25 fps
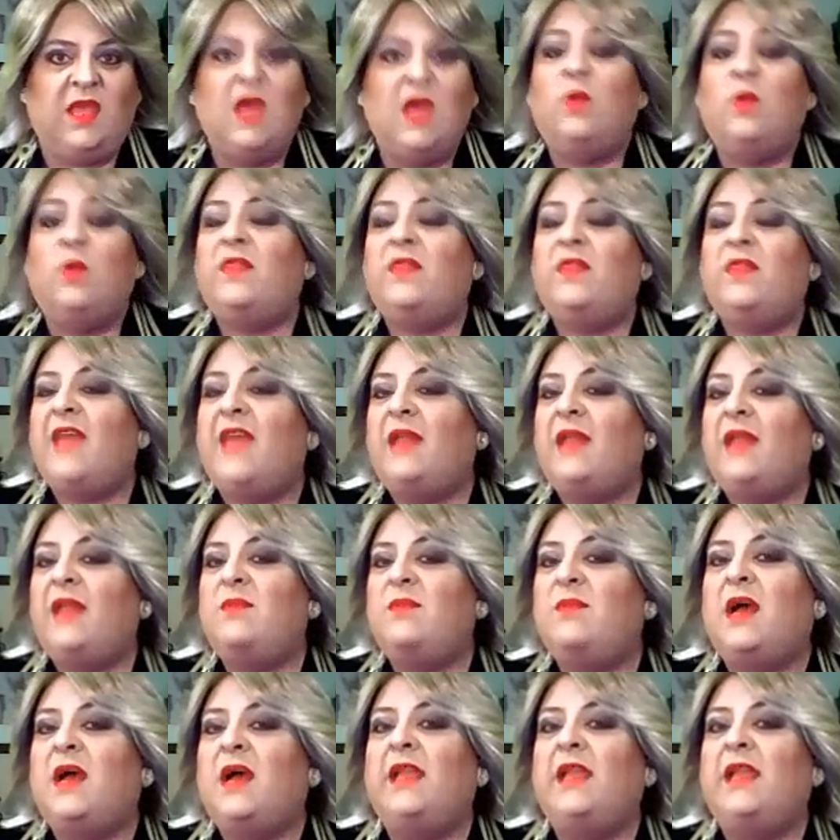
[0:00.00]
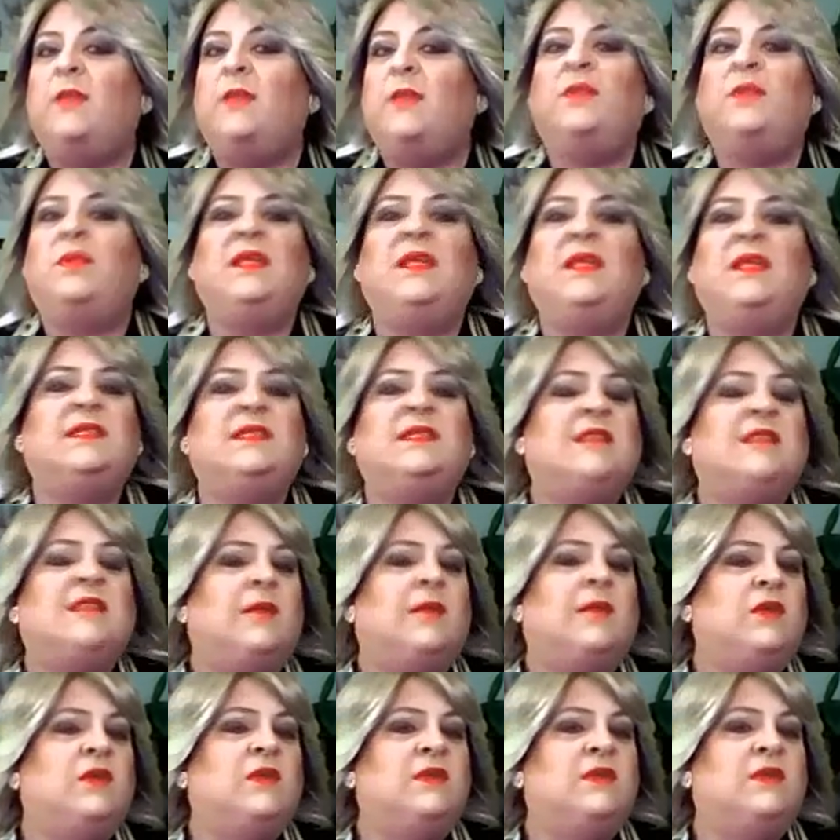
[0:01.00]
With that in mind, please stop
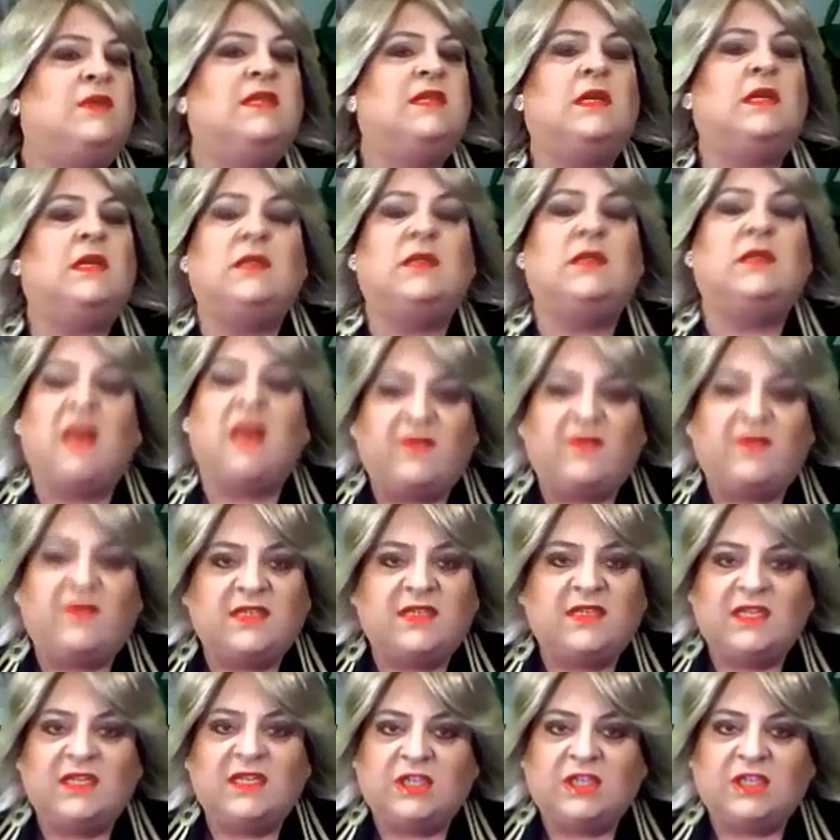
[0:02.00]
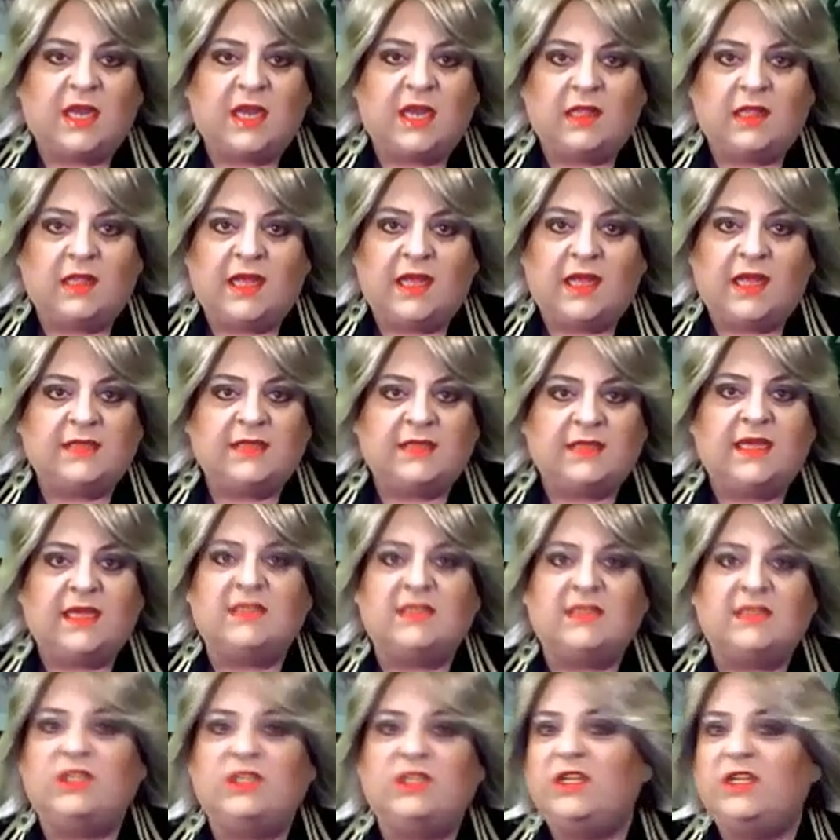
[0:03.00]
using a novelty shot glass as
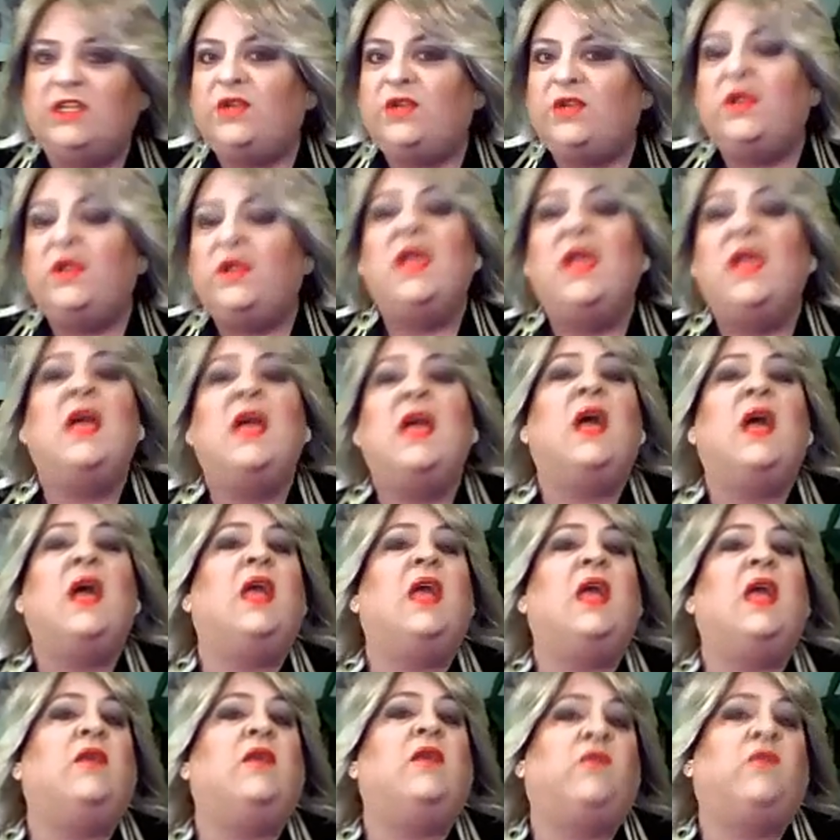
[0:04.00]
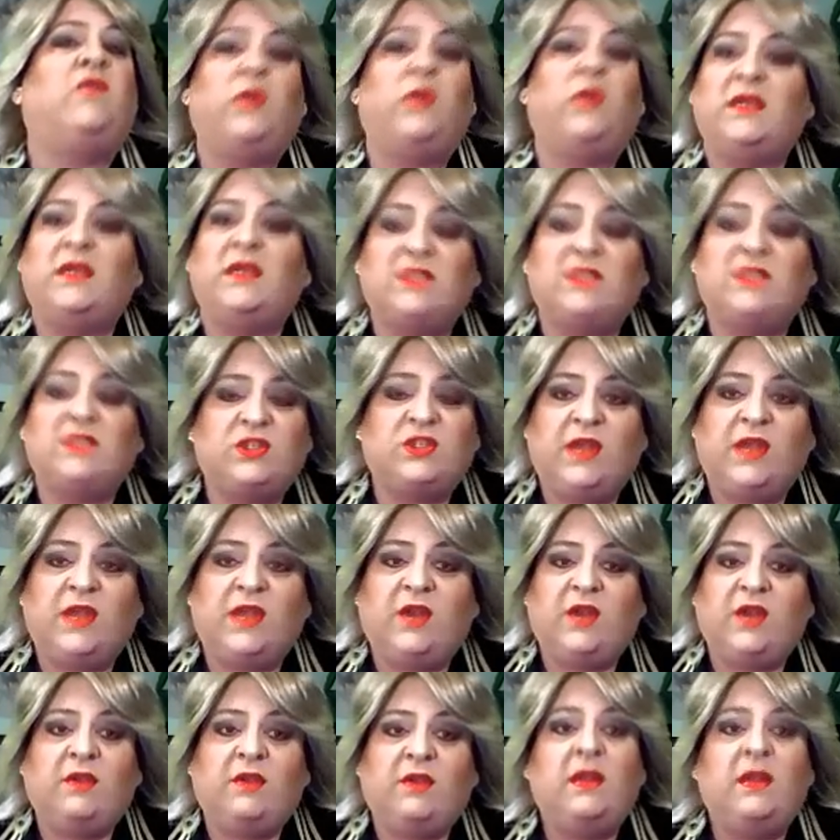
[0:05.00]
a jigger, a fork as a
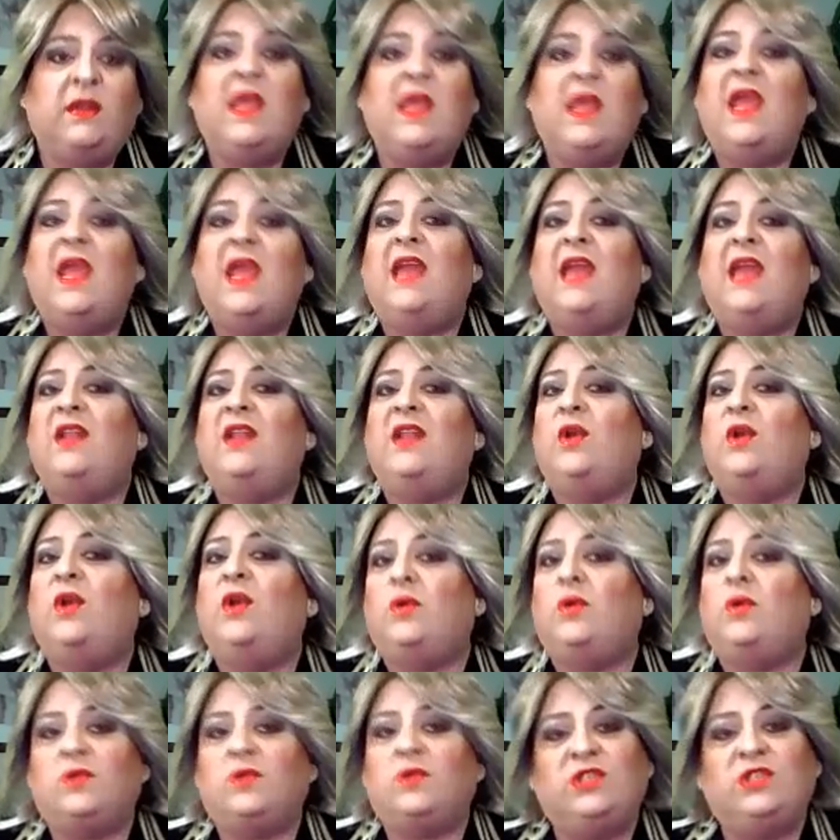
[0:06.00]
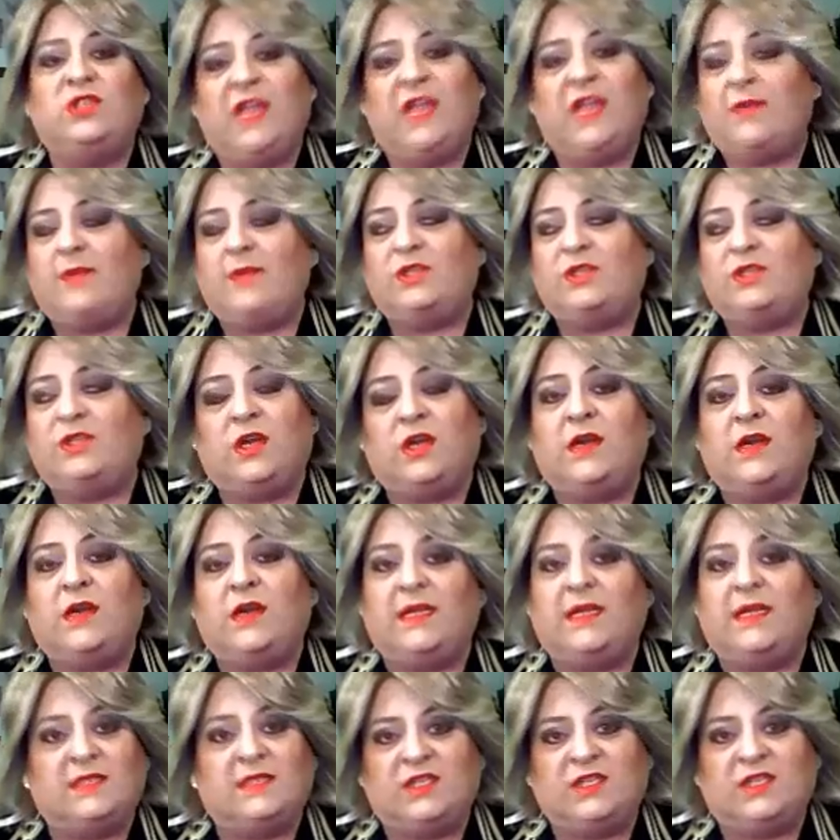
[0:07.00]
strainer, and an old jam jar
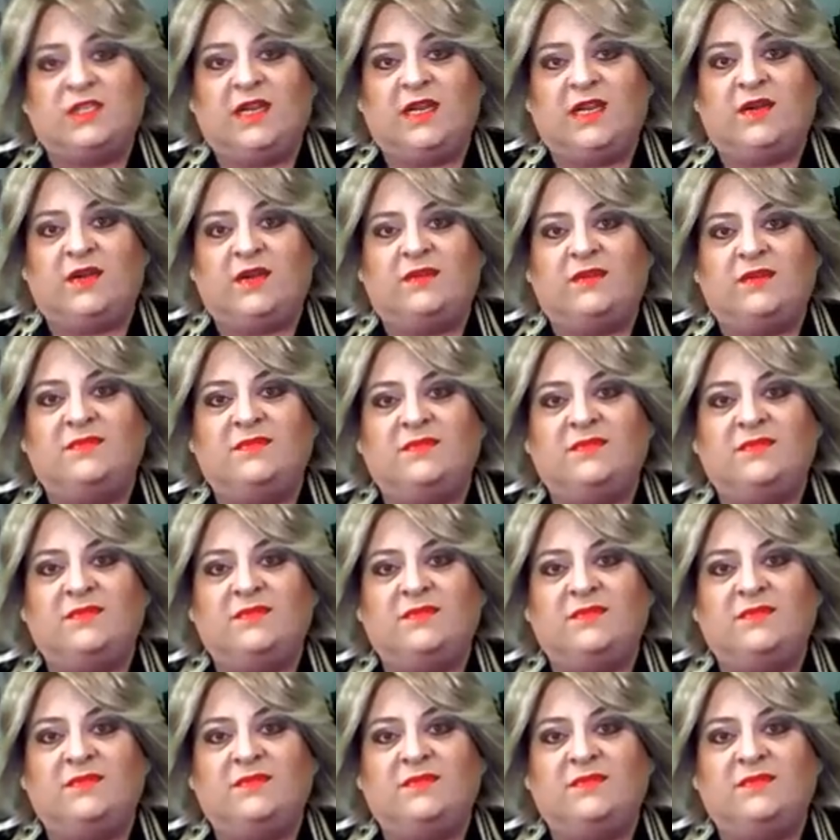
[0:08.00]
as a shaker.